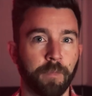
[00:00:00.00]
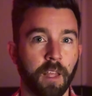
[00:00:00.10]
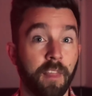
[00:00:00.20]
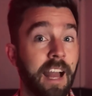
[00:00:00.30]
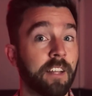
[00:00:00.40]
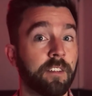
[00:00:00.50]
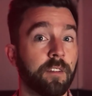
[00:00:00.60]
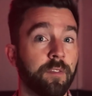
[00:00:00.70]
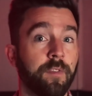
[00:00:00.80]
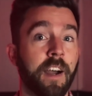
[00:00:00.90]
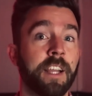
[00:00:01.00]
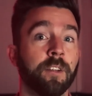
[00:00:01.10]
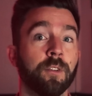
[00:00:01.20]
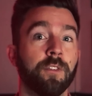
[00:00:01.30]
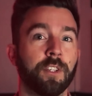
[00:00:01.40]
That
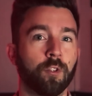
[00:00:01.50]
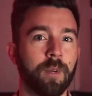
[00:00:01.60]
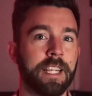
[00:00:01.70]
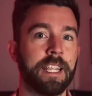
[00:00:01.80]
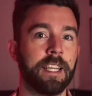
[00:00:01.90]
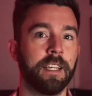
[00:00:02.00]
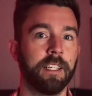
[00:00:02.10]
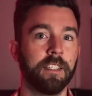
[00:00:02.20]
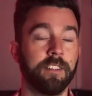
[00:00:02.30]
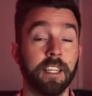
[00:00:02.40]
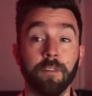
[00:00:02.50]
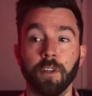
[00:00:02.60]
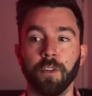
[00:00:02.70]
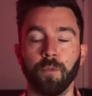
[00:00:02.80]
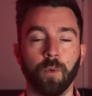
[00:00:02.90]
final decree,
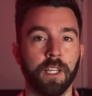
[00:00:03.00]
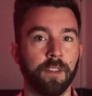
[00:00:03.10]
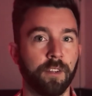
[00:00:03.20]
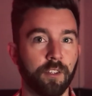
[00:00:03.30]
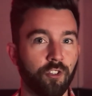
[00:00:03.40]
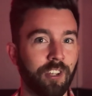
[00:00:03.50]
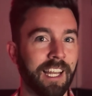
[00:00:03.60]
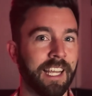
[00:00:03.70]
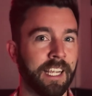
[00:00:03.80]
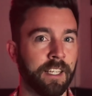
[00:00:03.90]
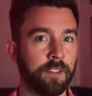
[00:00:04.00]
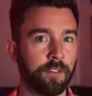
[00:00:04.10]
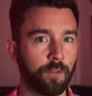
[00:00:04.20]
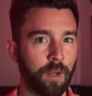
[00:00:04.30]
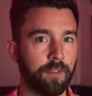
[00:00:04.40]
delivered with chilling
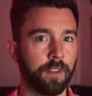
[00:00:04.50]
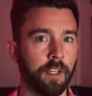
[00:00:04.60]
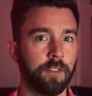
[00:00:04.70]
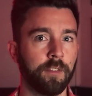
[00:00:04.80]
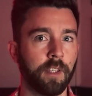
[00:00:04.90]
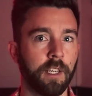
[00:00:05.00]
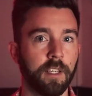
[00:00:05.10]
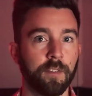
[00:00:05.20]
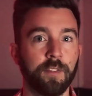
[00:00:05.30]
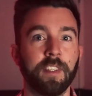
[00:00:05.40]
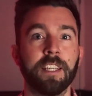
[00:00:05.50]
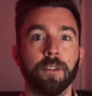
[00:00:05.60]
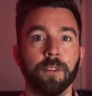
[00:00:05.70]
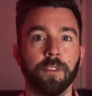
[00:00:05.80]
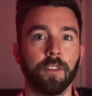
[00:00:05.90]
swiftness,
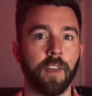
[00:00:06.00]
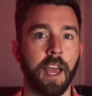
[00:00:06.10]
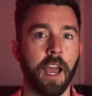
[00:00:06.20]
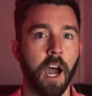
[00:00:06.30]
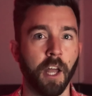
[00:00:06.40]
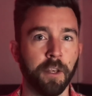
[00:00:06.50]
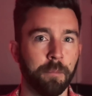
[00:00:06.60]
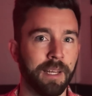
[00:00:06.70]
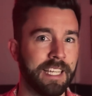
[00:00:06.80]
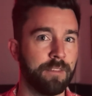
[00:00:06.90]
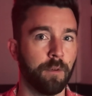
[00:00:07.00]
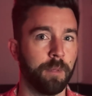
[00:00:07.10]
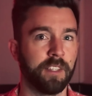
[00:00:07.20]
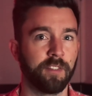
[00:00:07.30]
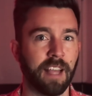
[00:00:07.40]
sealed their
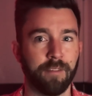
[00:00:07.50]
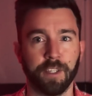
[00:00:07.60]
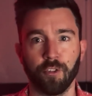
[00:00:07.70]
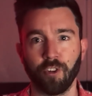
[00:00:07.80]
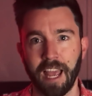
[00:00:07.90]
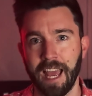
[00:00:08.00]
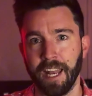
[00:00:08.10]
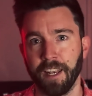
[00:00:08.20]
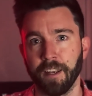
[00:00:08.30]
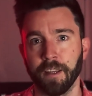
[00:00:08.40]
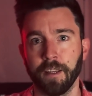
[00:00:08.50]
unbelievably savage end.